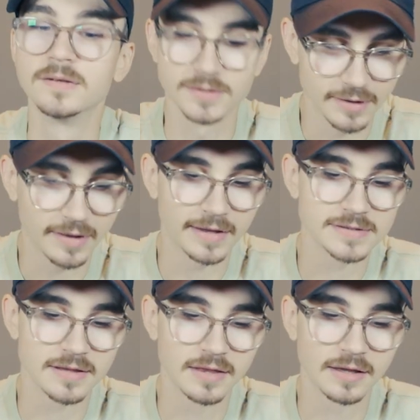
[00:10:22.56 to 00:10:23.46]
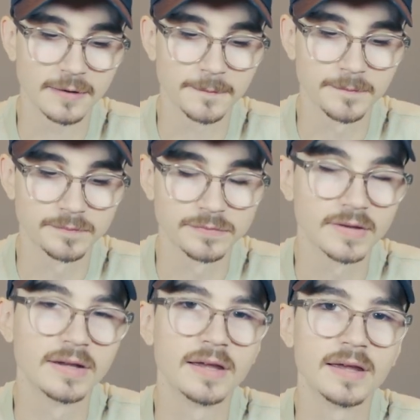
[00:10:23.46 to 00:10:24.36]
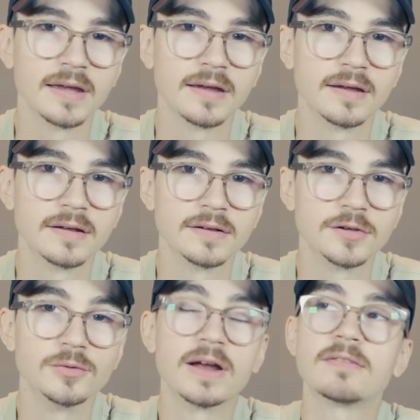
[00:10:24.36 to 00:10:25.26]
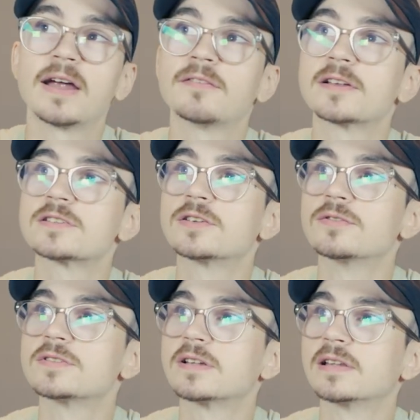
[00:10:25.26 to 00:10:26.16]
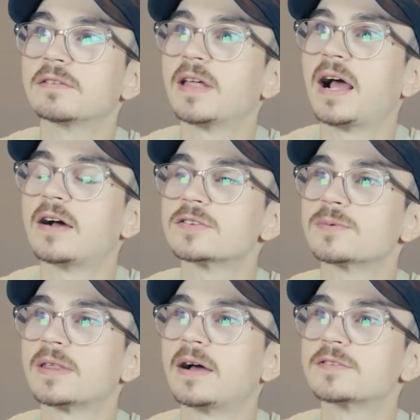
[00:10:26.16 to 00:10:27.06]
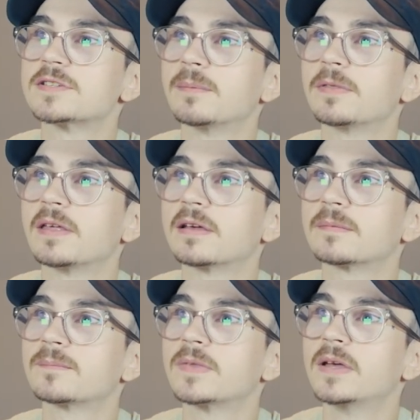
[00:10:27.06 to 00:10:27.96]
So now that's the thing. You never have an excuse to leave the house without something.